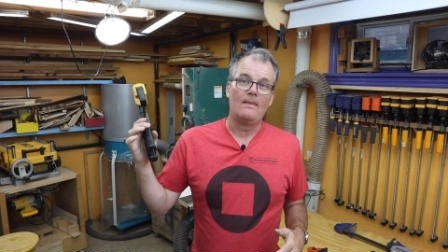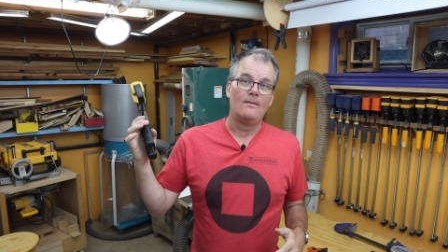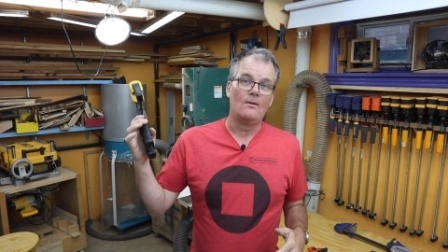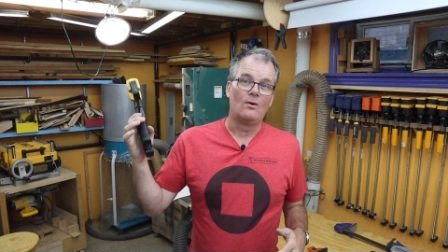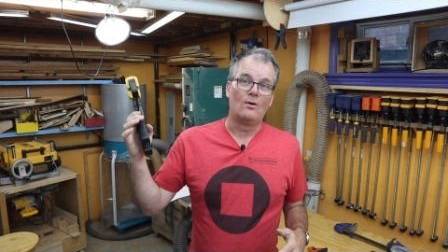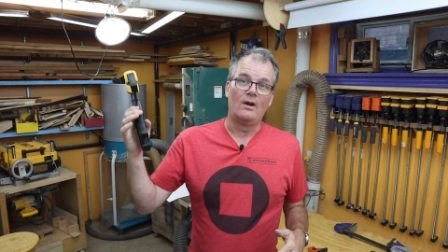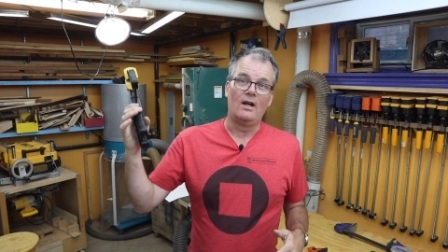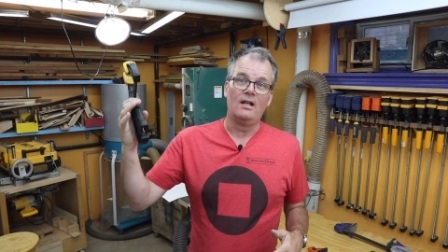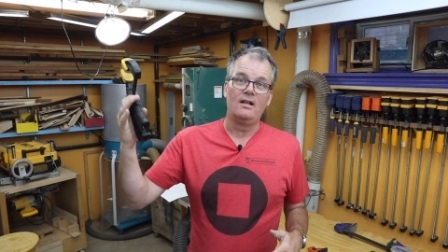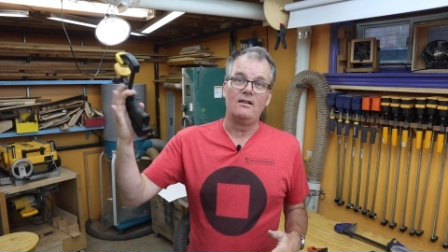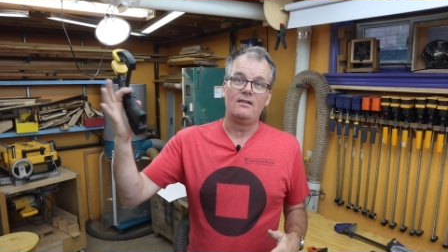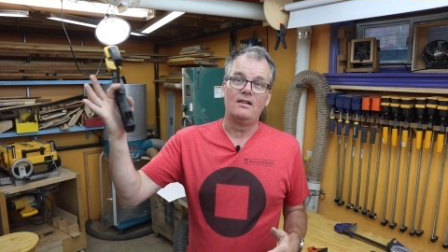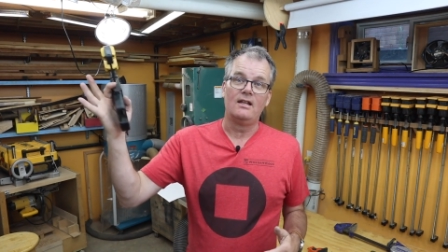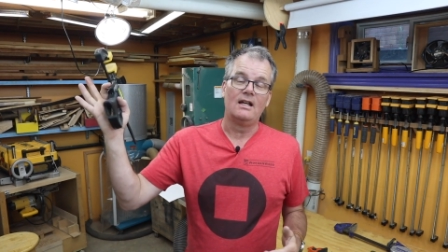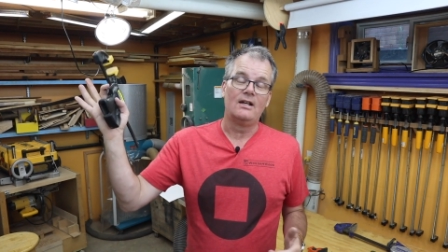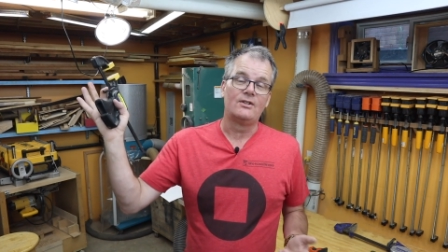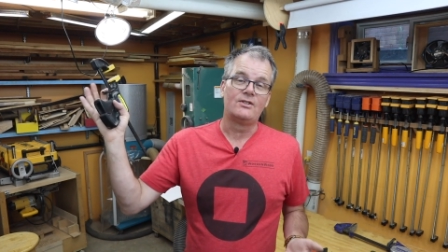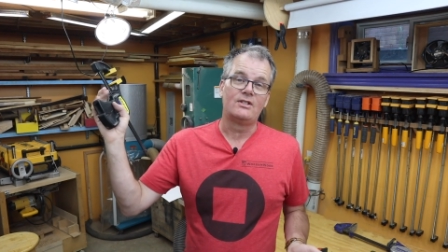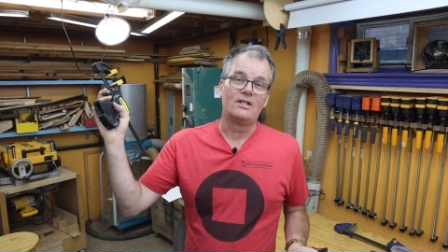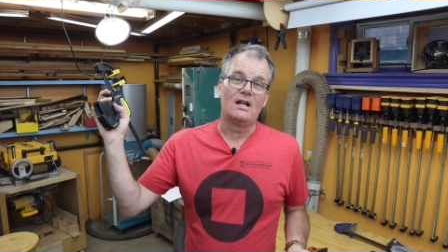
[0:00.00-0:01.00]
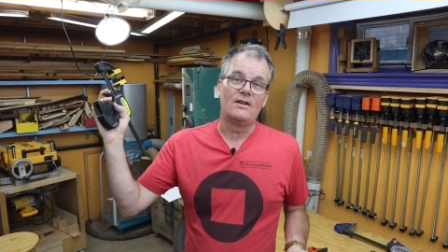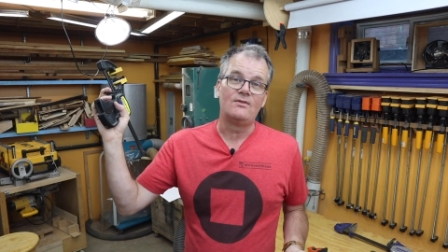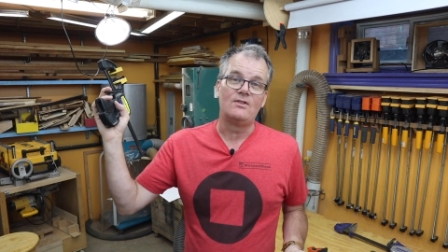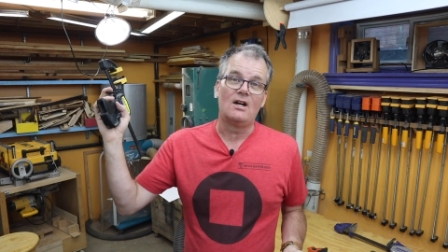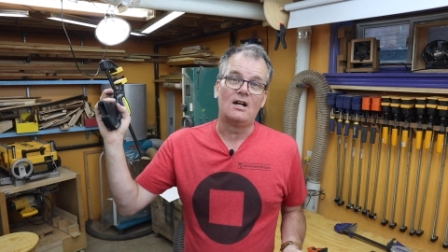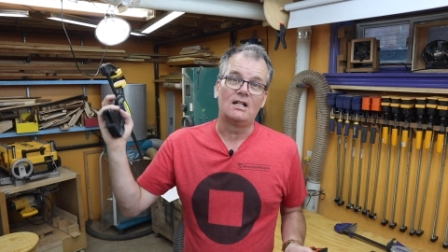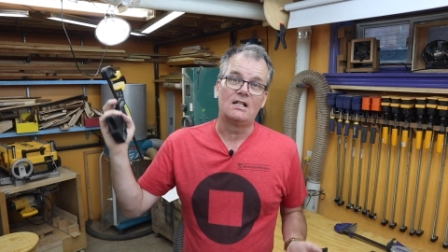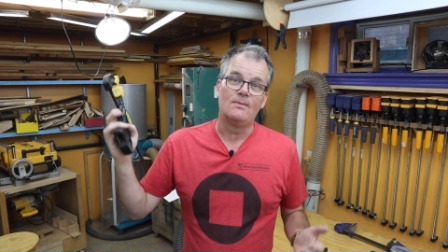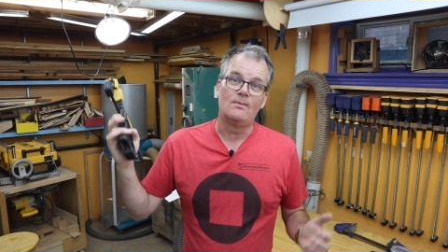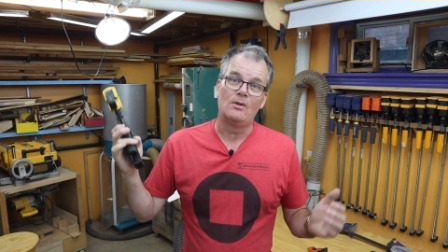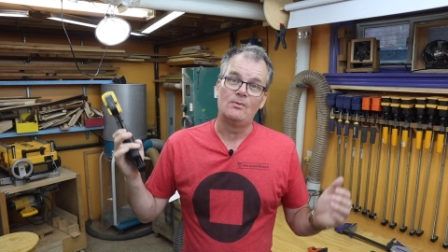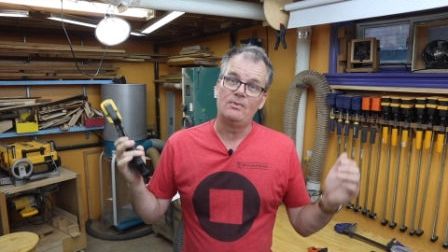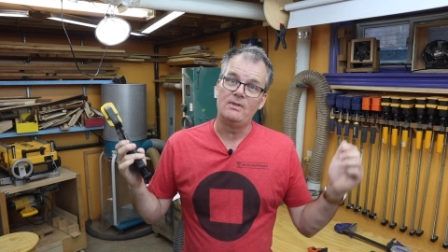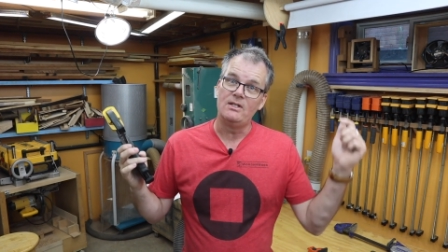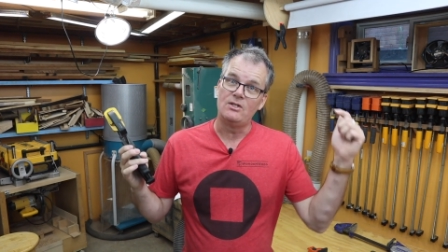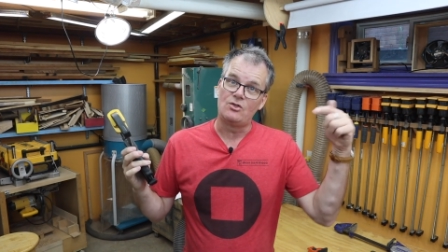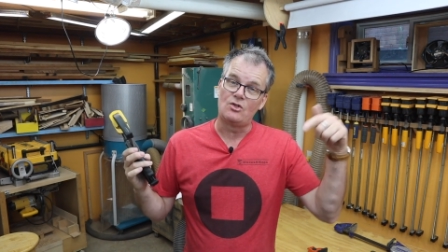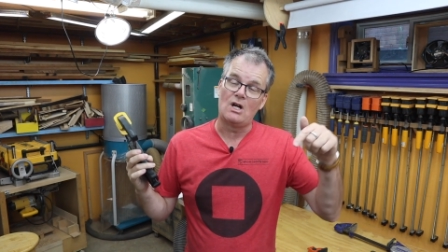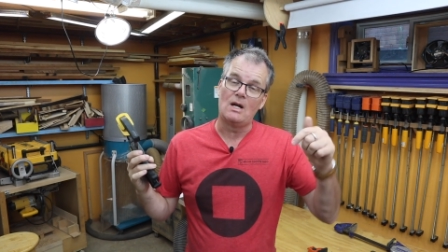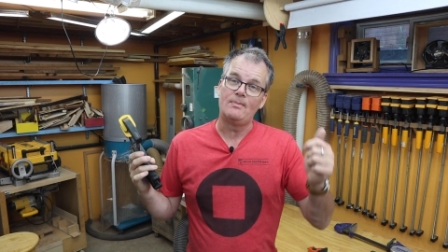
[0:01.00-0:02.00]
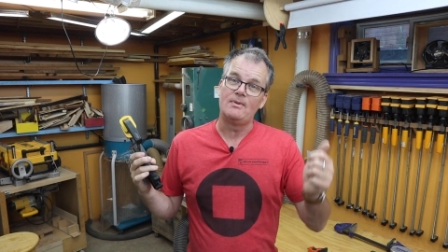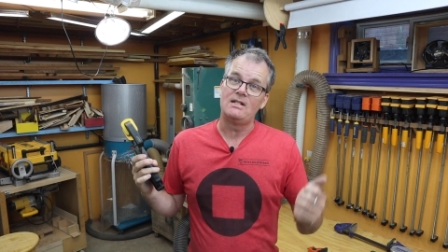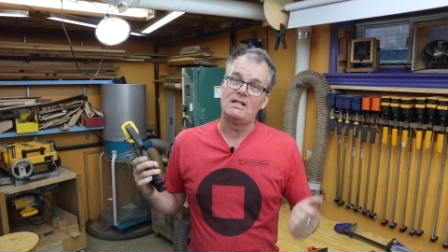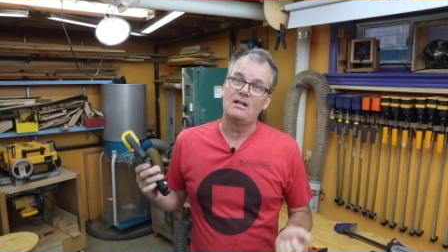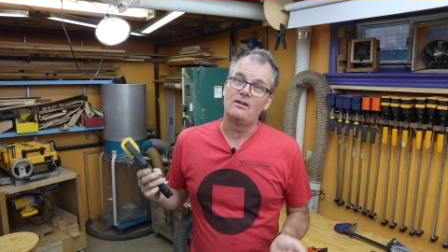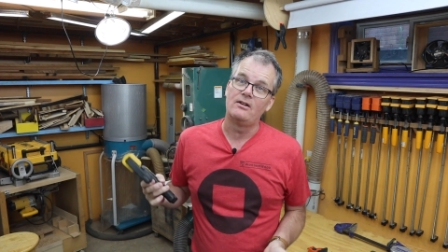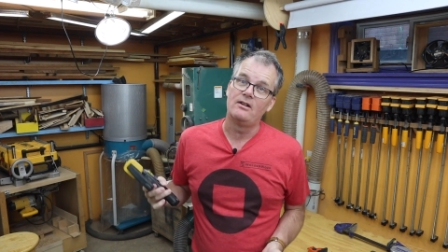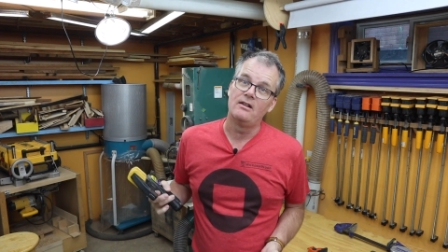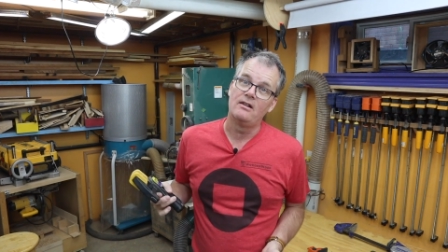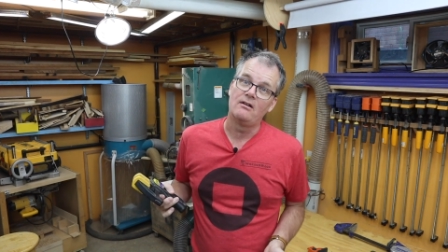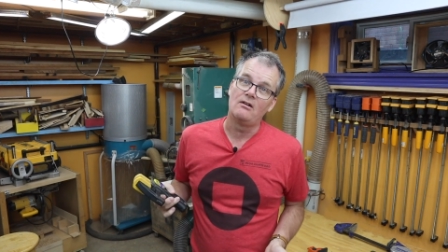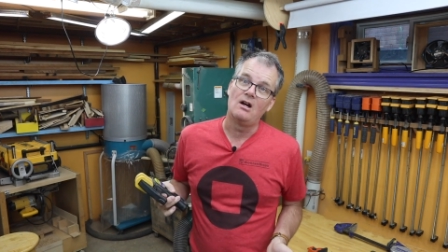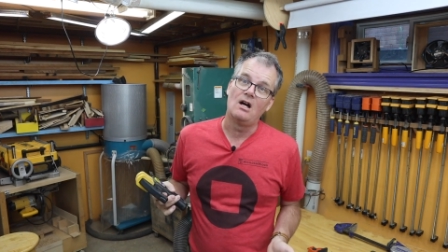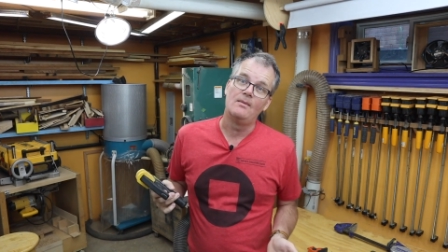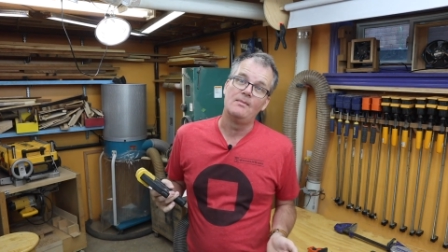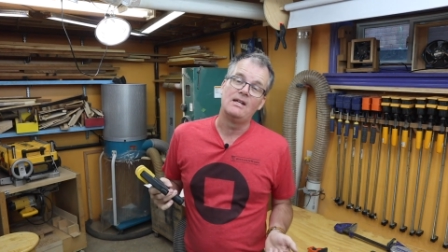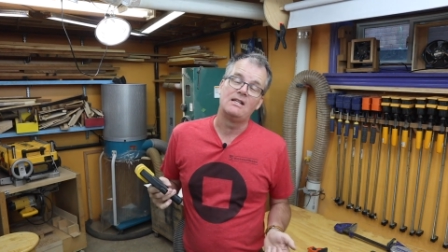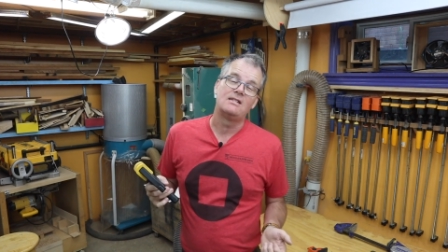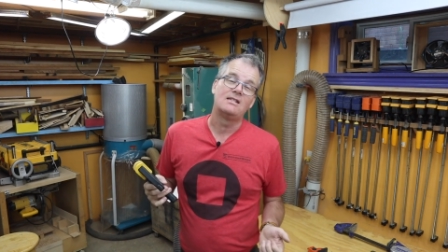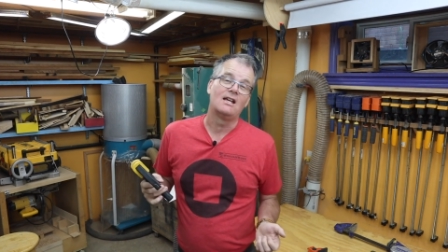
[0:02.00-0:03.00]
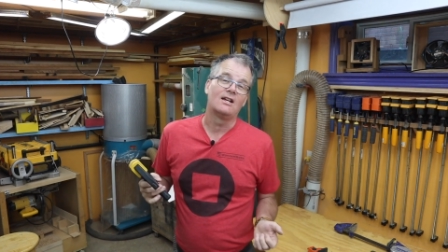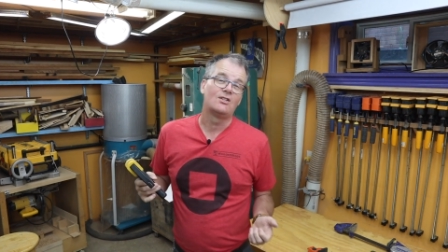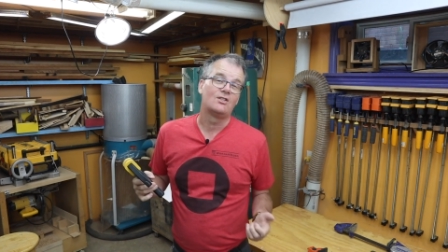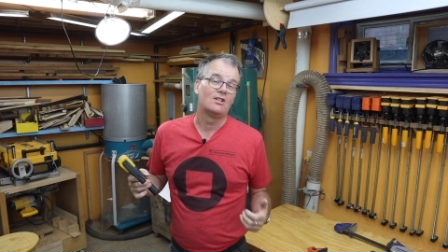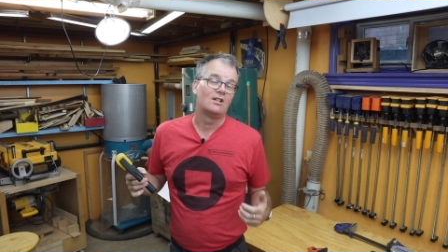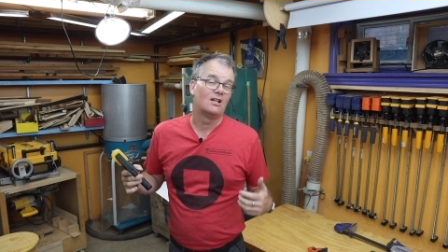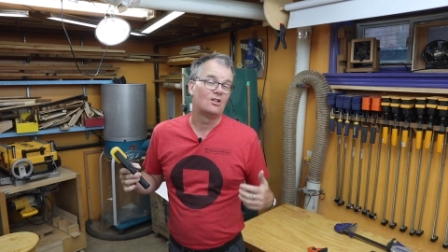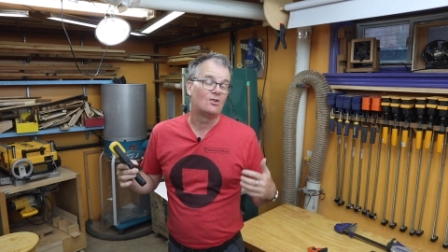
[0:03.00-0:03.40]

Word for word: or anything else that I've talked about, please drop it down into the comment section.